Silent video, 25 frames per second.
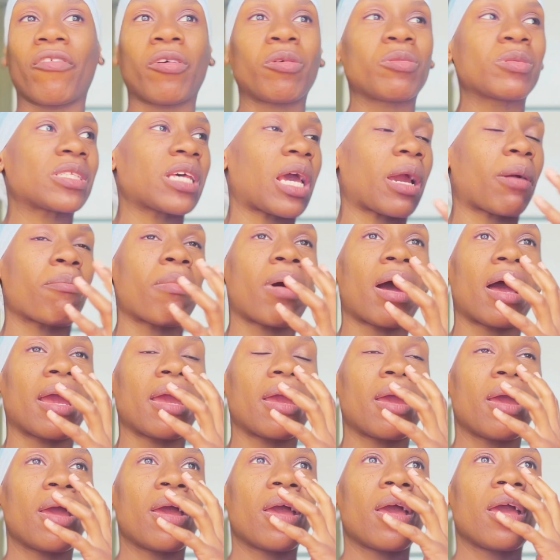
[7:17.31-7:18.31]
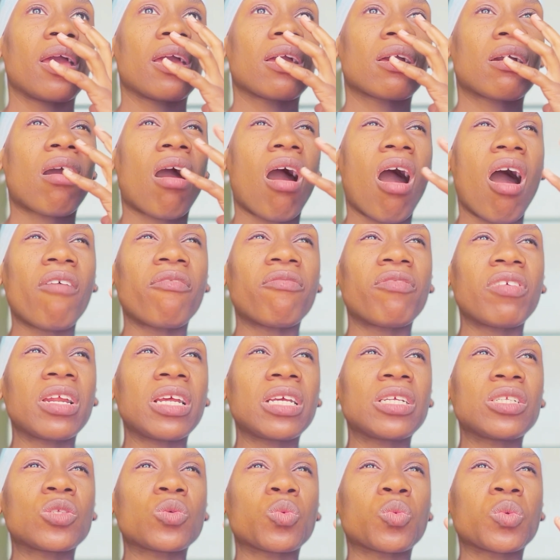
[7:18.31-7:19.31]
It was like my
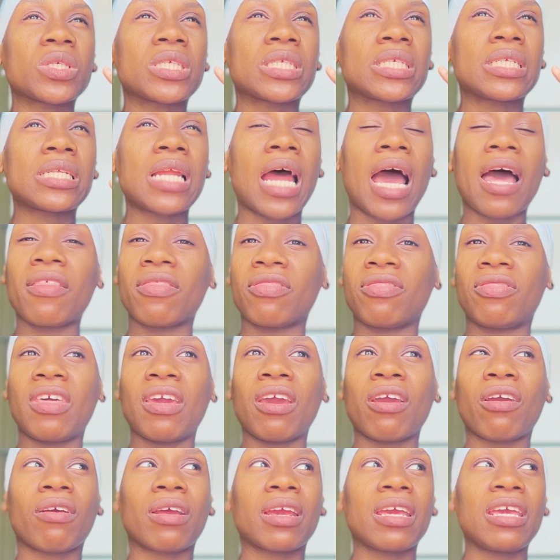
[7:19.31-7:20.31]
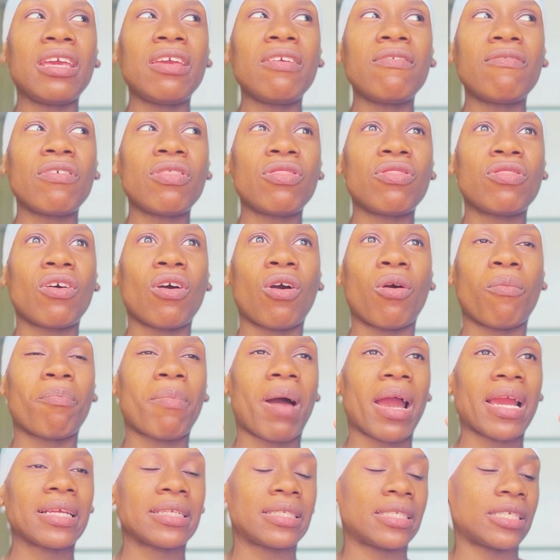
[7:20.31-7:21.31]
confidence was not there, even though
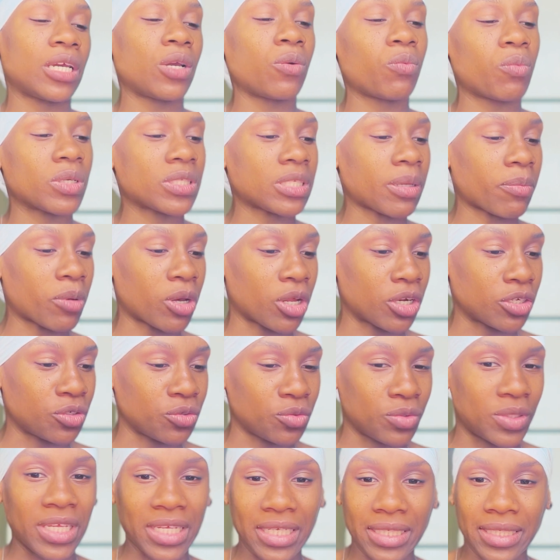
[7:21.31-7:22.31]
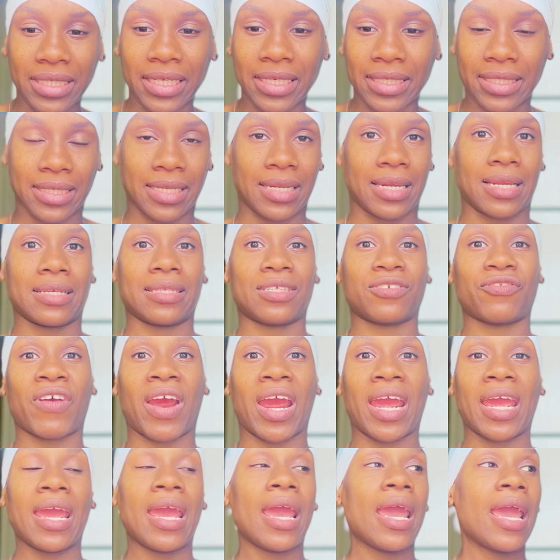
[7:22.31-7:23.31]
my intent was I'm going to do this, and this,
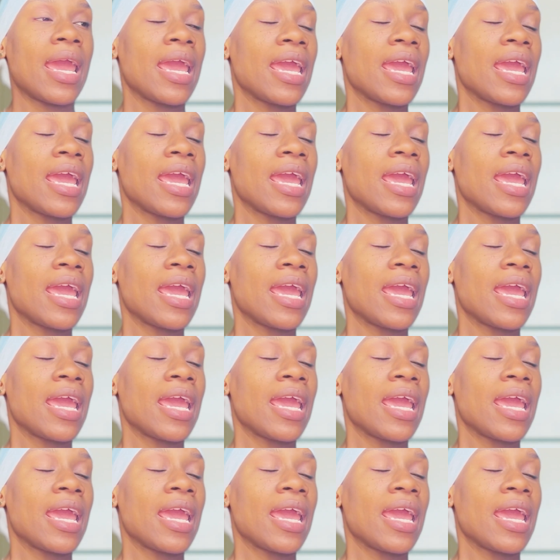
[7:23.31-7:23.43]
right?